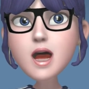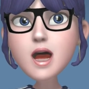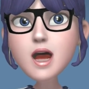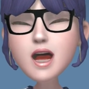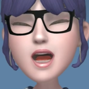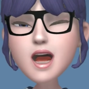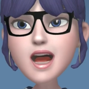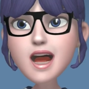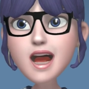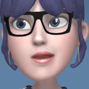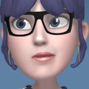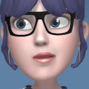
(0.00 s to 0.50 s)

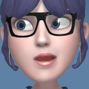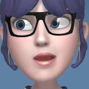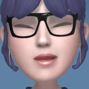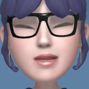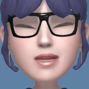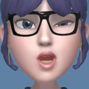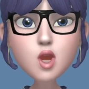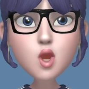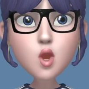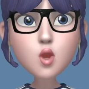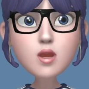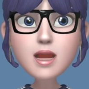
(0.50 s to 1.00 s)
I'm having
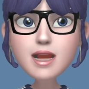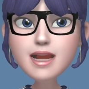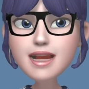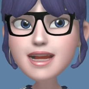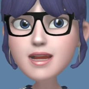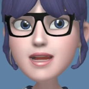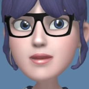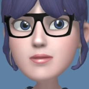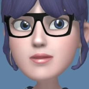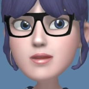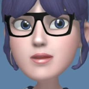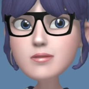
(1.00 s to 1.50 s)
all these
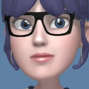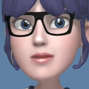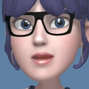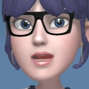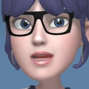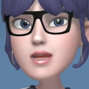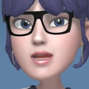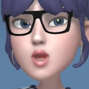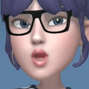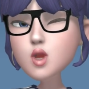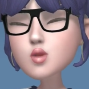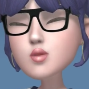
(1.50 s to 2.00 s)
symptoms. I
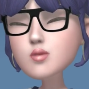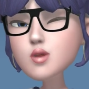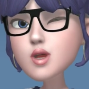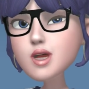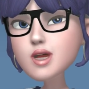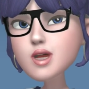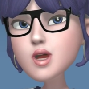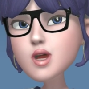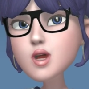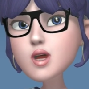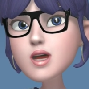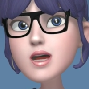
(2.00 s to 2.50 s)
started
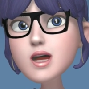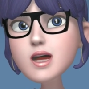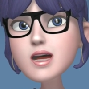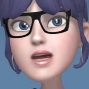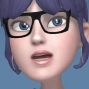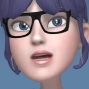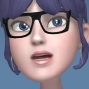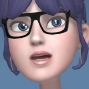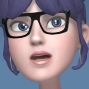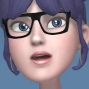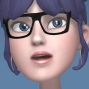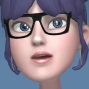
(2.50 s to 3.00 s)
researching
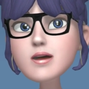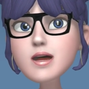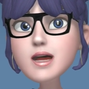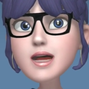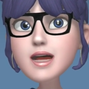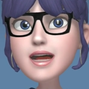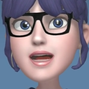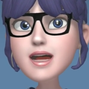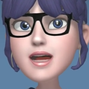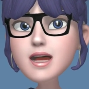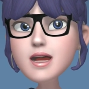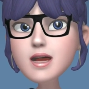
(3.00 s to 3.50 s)
it, come to find
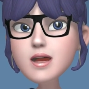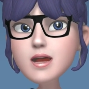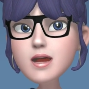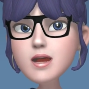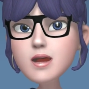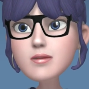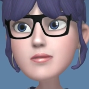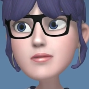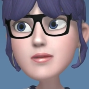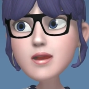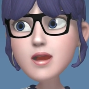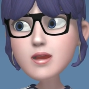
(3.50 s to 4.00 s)
out I
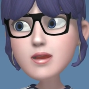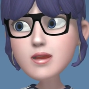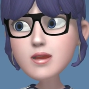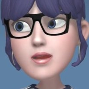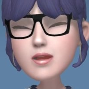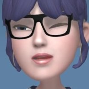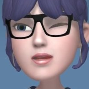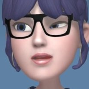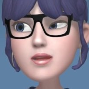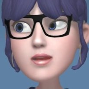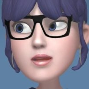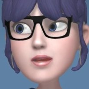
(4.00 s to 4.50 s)
am suffering
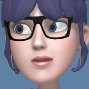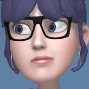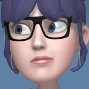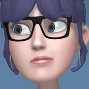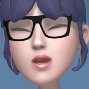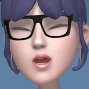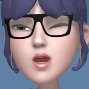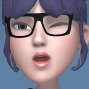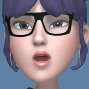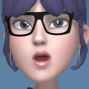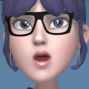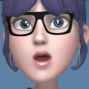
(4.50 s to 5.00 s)
from,
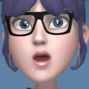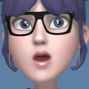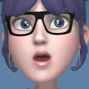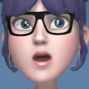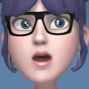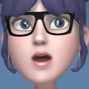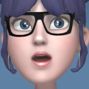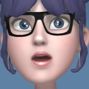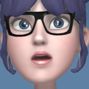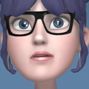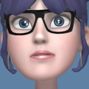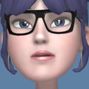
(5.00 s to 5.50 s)

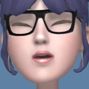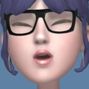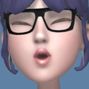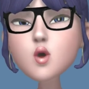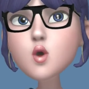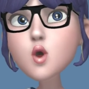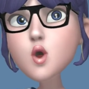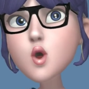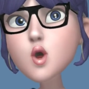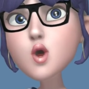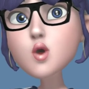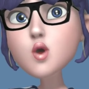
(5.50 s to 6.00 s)

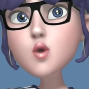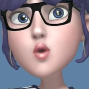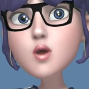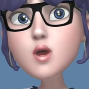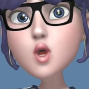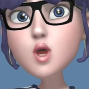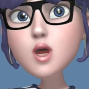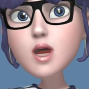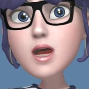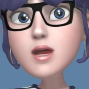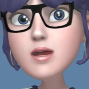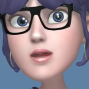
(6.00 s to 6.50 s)
a cold
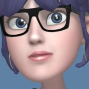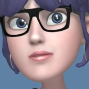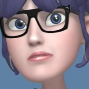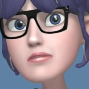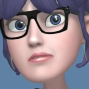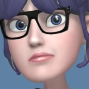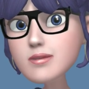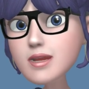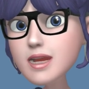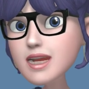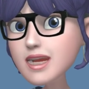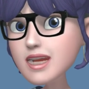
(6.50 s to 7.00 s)
turkey from a
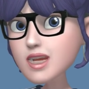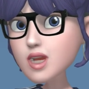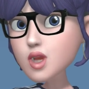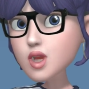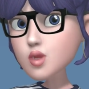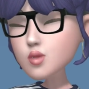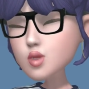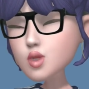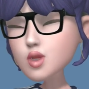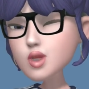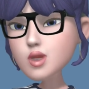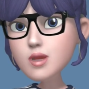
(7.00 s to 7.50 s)
benzo,
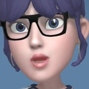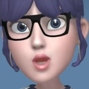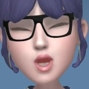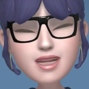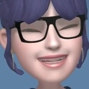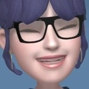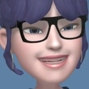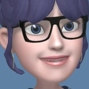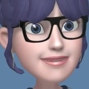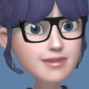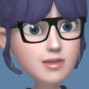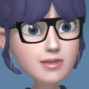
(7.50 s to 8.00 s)
which you're not
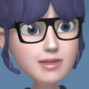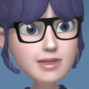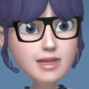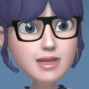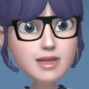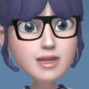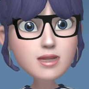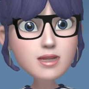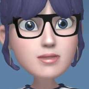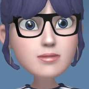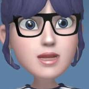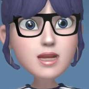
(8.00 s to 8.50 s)
supposed to
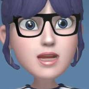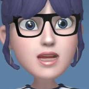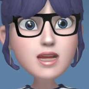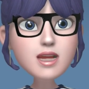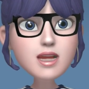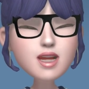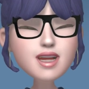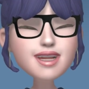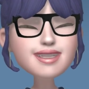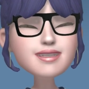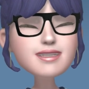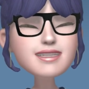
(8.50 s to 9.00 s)
do because you
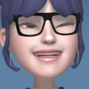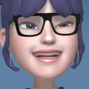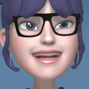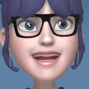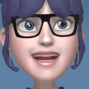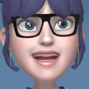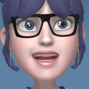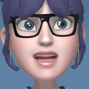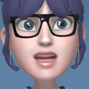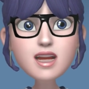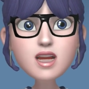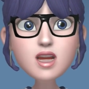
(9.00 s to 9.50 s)
can have
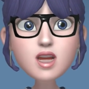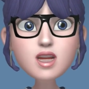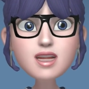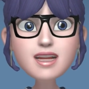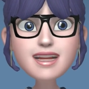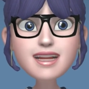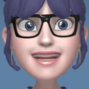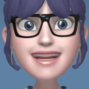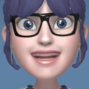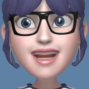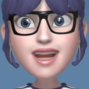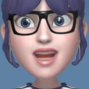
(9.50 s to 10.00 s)

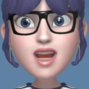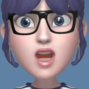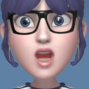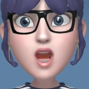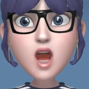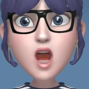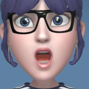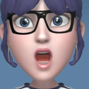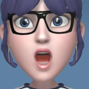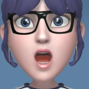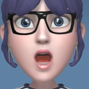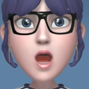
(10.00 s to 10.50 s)
seizures.
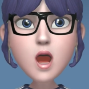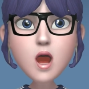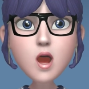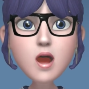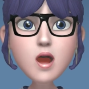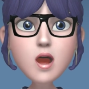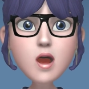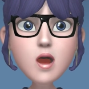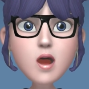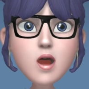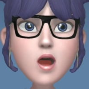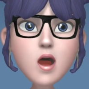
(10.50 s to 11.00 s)

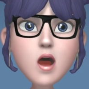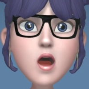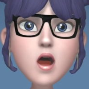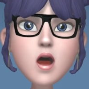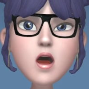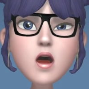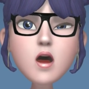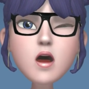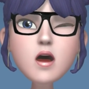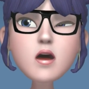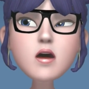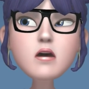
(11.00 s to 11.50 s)

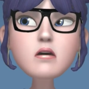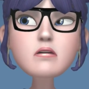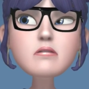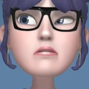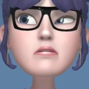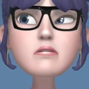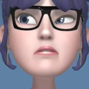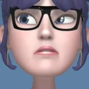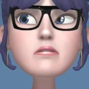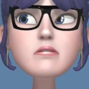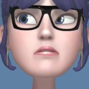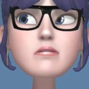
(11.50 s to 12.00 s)

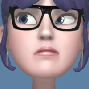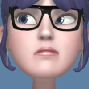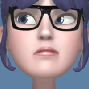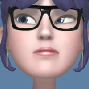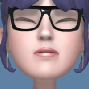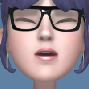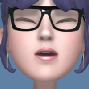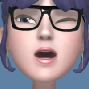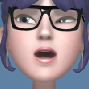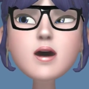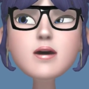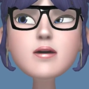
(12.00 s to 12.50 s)

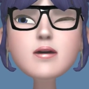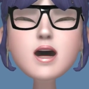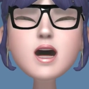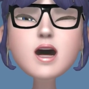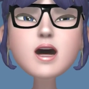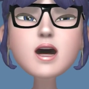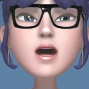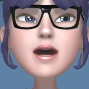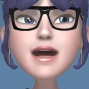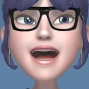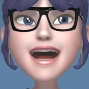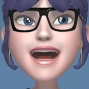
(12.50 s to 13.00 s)
It's
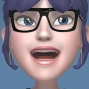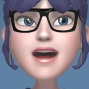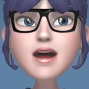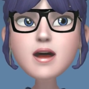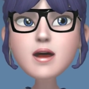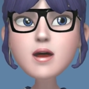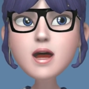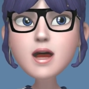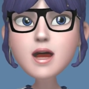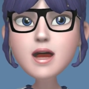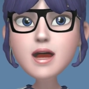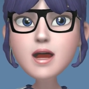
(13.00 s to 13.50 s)
very
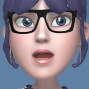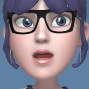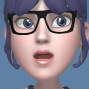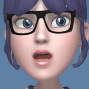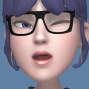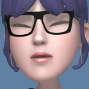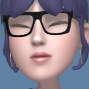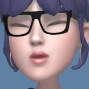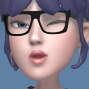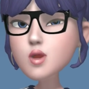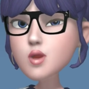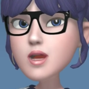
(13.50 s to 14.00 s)
dangerous. You're
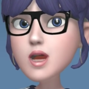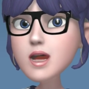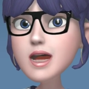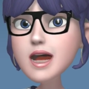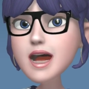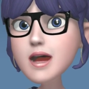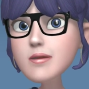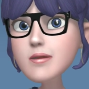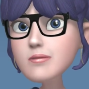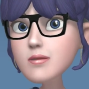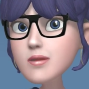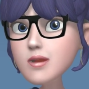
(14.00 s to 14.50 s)
supposed to
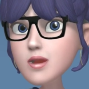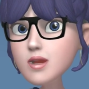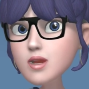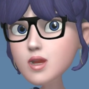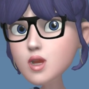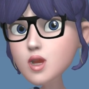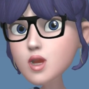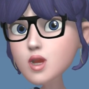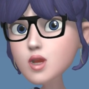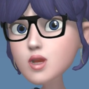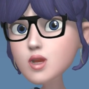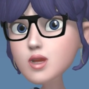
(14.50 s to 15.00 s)
taper the drug.